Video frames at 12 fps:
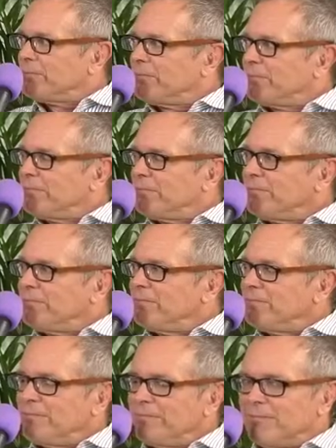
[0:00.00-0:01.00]

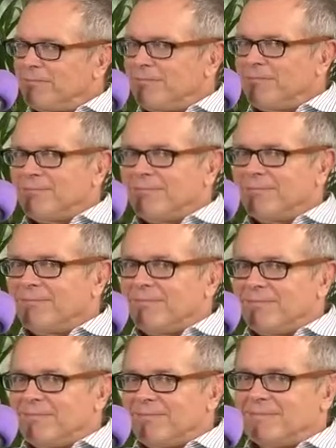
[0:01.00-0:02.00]

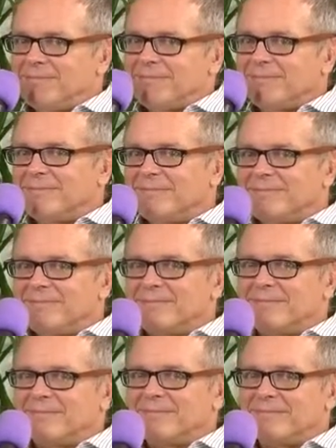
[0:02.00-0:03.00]

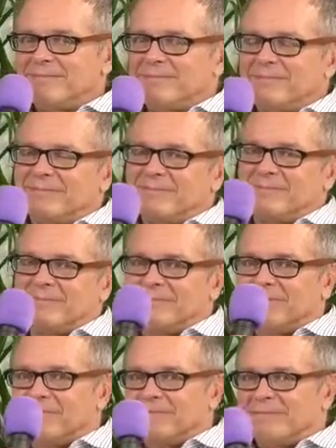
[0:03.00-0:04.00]

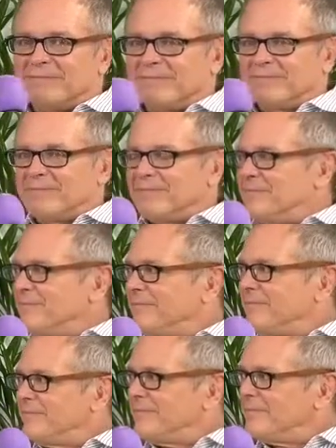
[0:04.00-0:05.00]

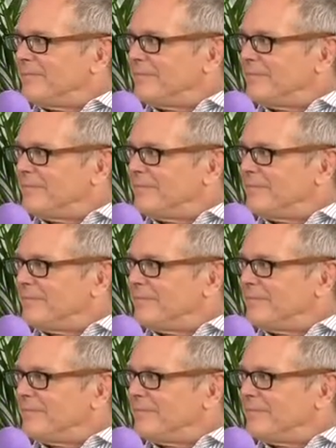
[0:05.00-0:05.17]
The person shown says nothing.